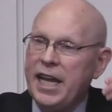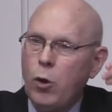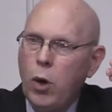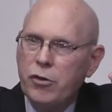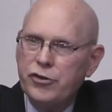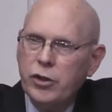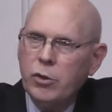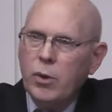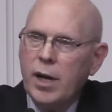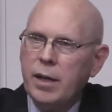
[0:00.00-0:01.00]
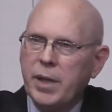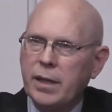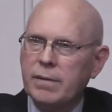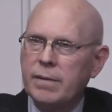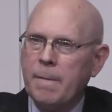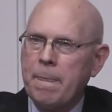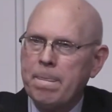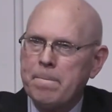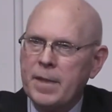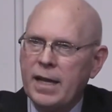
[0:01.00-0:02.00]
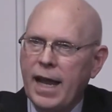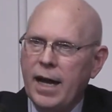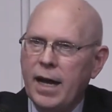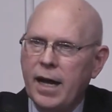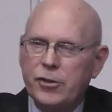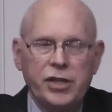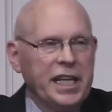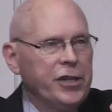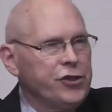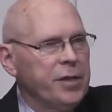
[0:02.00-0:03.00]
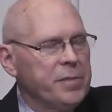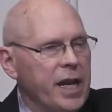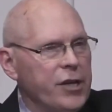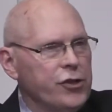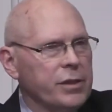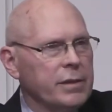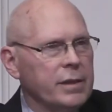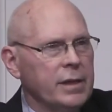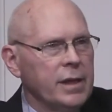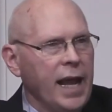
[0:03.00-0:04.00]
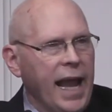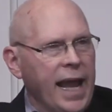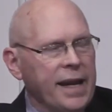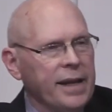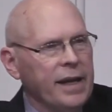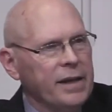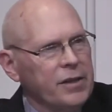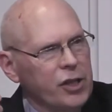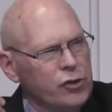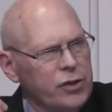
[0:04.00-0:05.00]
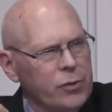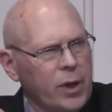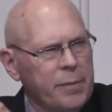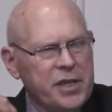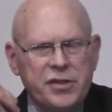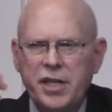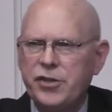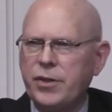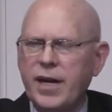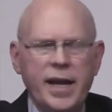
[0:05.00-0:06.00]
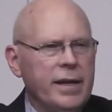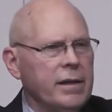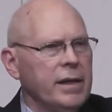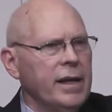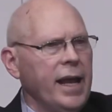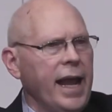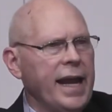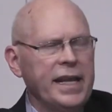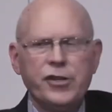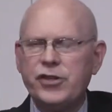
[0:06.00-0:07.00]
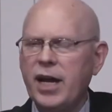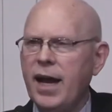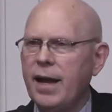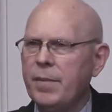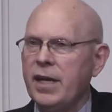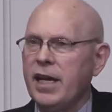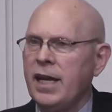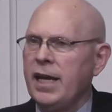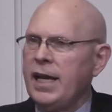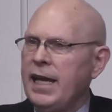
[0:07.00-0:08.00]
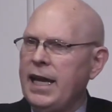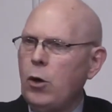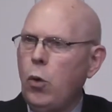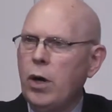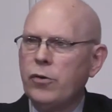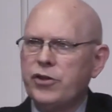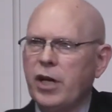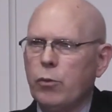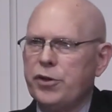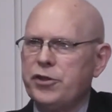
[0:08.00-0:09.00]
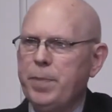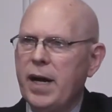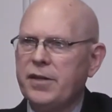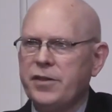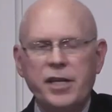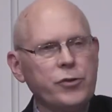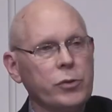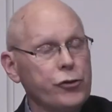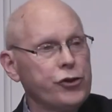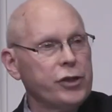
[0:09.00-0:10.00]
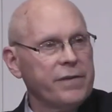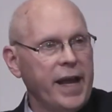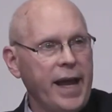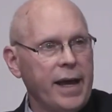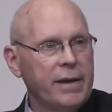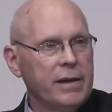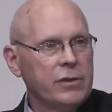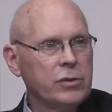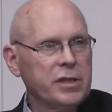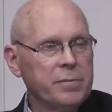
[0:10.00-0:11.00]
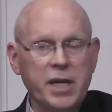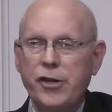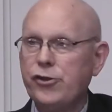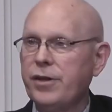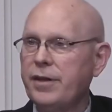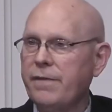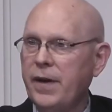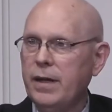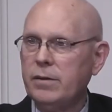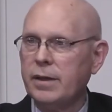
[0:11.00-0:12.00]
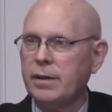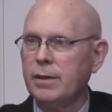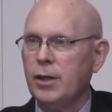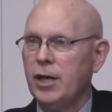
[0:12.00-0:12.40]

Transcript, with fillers: he quotes Deuteronomy uh, to each temptation, and uh, usually Deuteronomy 6 or 8. And each time he quotes a response that Israel should have had to a temptation that they failed in.